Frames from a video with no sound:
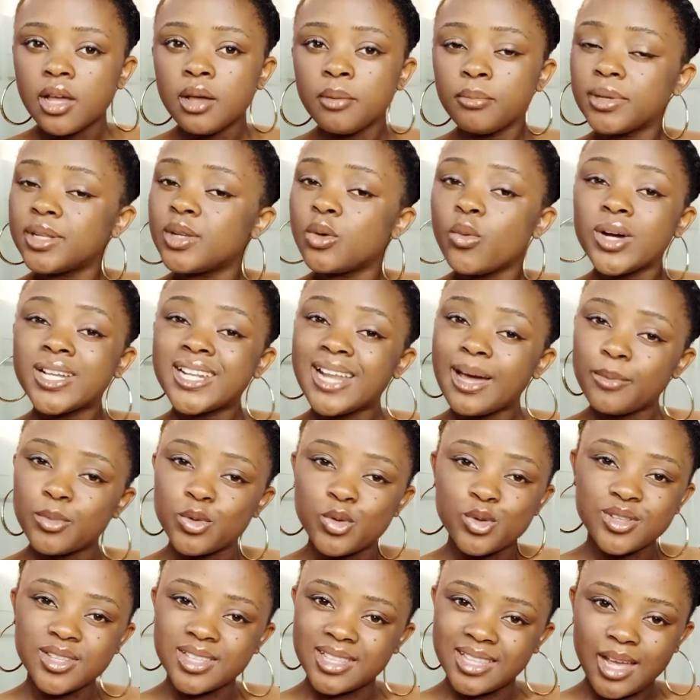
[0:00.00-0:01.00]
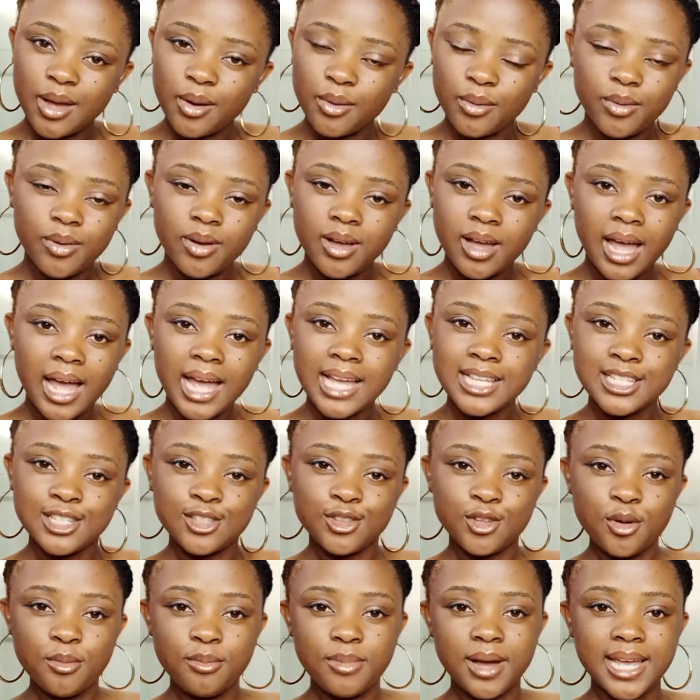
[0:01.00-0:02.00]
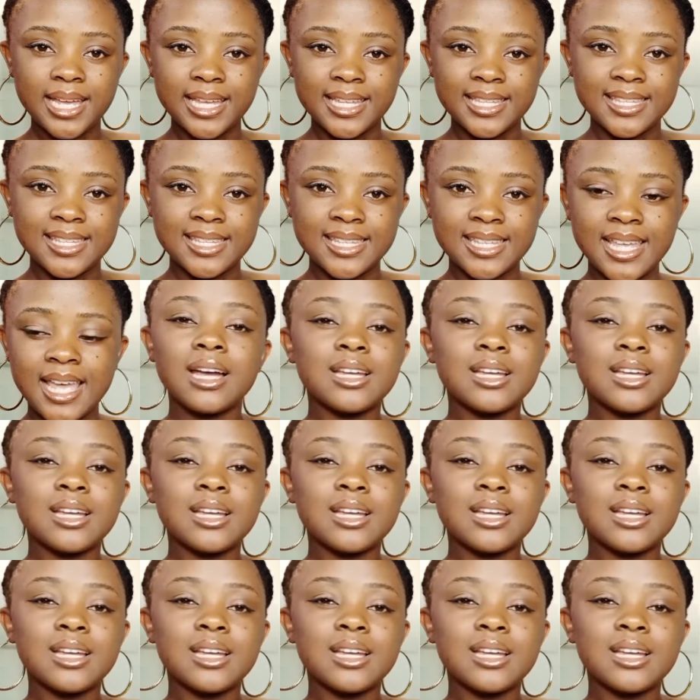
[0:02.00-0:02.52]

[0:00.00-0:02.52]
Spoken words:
But the one I'm using now, I did not buy it.